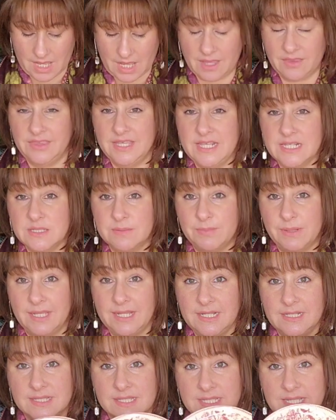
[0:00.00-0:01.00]
These
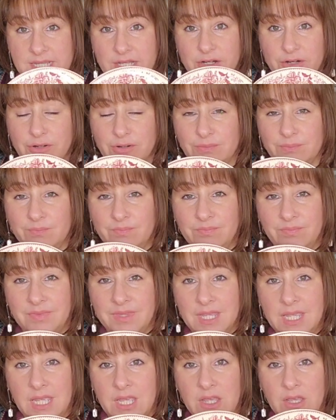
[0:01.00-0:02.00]
plates here
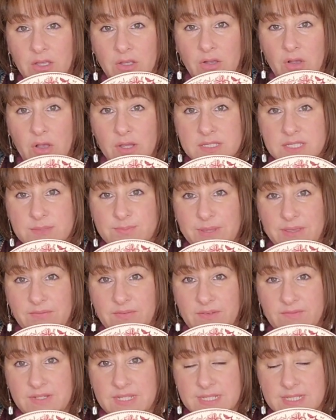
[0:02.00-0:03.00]
cost me
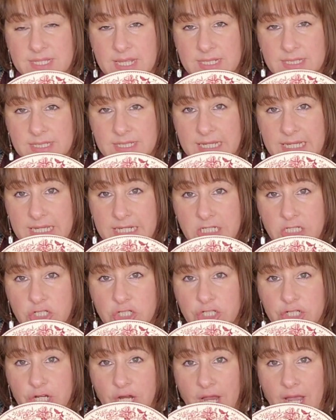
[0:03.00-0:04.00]
50 cents each.
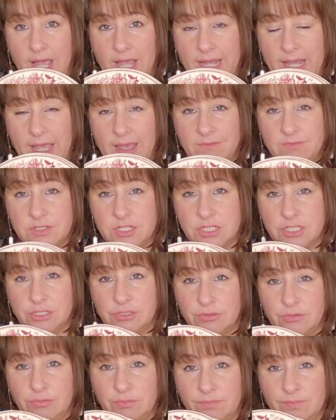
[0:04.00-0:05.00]
I have
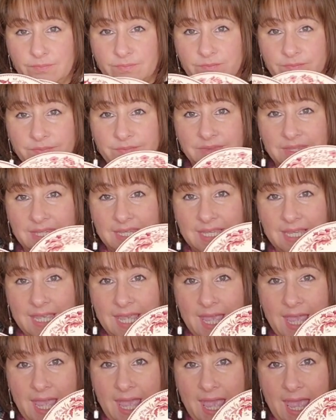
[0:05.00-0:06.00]
2,
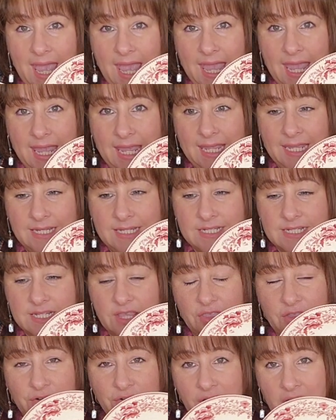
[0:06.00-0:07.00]
and
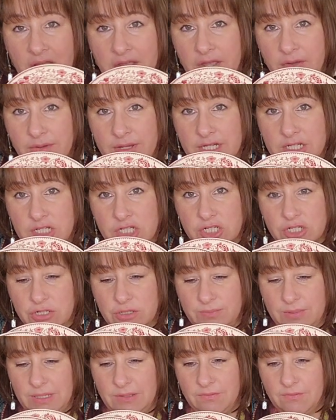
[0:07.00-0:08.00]
they're not going to
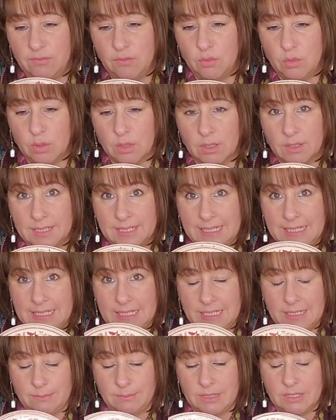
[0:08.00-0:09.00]
be for
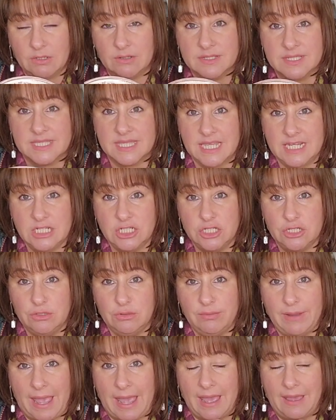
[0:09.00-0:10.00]
eating because they do
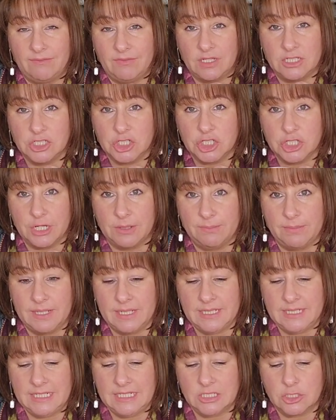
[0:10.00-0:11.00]
have a chip
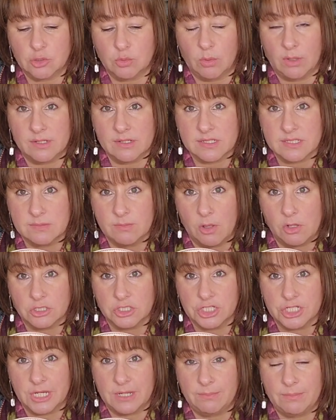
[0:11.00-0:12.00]
in each one, a small
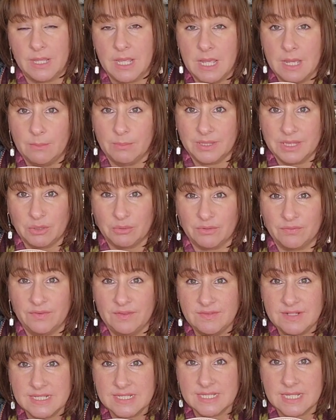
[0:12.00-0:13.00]
chip, but they were
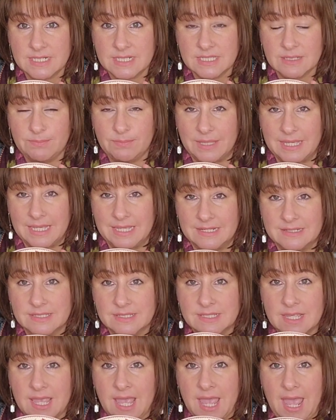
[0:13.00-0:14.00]
50 cents a piece,
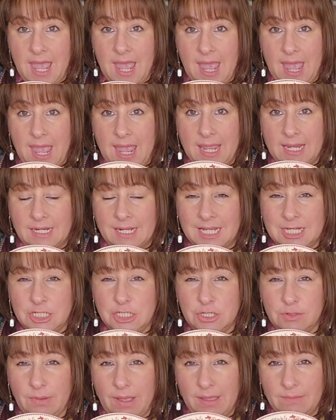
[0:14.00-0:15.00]
and I
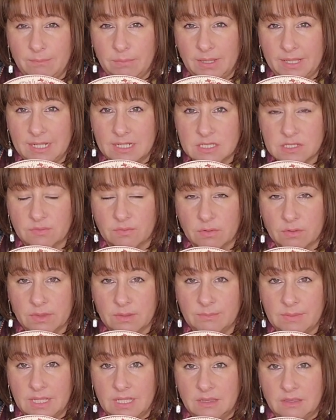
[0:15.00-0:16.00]
do have plans for them
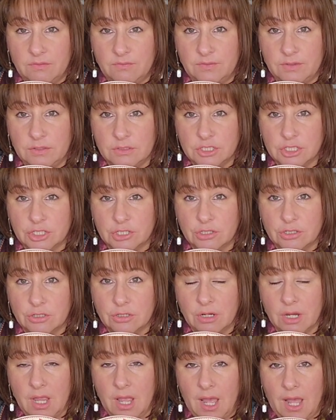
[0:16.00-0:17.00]
in the future.
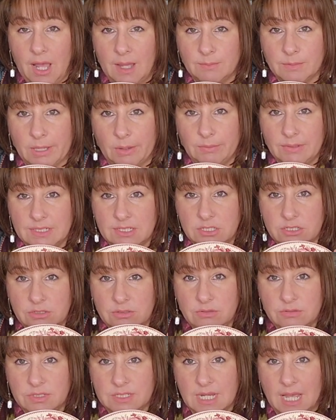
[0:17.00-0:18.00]
I'm going
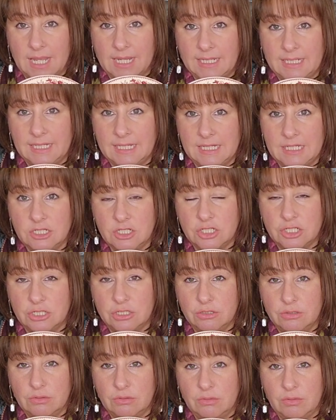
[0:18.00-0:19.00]
to tie it
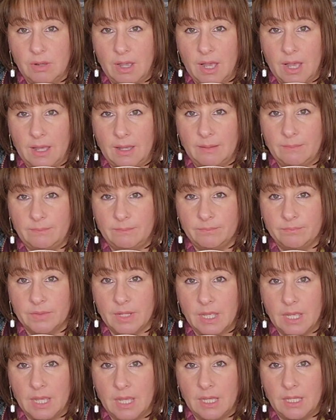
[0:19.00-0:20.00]
into
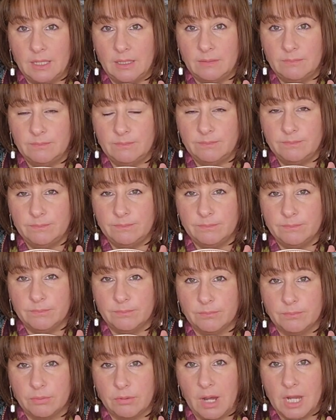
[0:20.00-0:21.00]
a
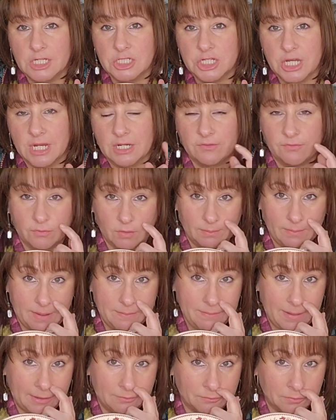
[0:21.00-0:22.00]
project for my
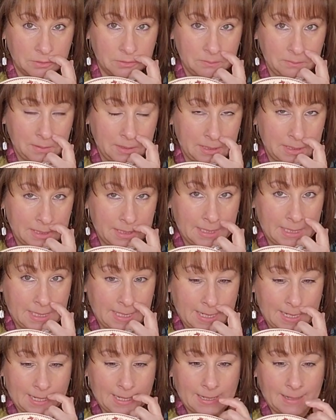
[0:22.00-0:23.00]
bedroom,
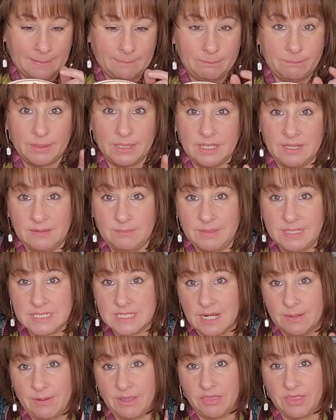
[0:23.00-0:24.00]
but in the
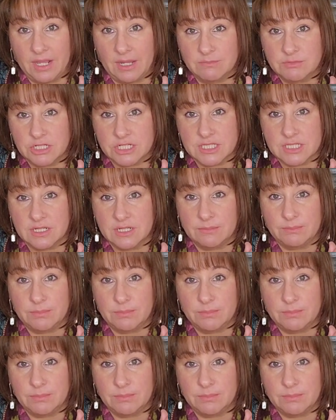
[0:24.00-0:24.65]
meantime I think I'm just going to